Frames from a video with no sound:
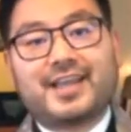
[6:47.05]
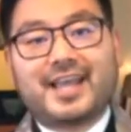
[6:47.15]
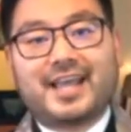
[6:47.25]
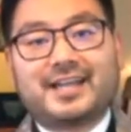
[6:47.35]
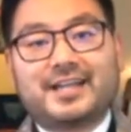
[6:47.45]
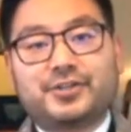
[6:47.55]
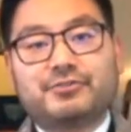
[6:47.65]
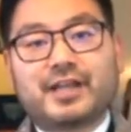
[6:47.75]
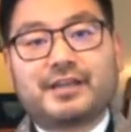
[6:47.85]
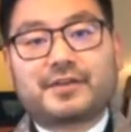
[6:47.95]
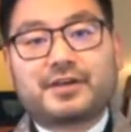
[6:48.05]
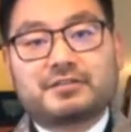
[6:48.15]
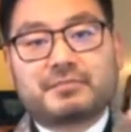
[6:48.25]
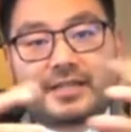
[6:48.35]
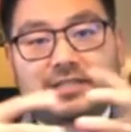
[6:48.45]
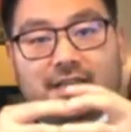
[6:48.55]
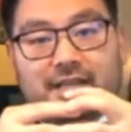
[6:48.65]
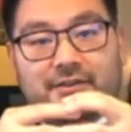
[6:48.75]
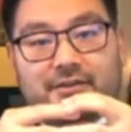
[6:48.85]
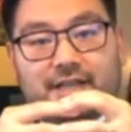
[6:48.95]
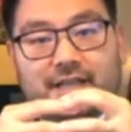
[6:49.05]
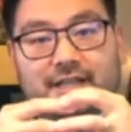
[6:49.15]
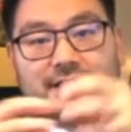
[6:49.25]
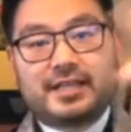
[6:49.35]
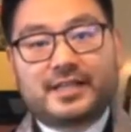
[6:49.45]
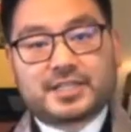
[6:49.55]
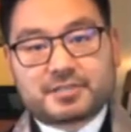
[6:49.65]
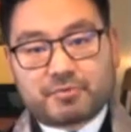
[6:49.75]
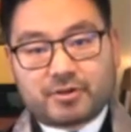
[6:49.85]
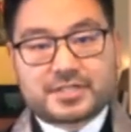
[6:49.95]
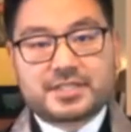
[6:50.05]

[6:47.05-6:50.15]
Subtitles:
And then new life comes back together and then they disperse.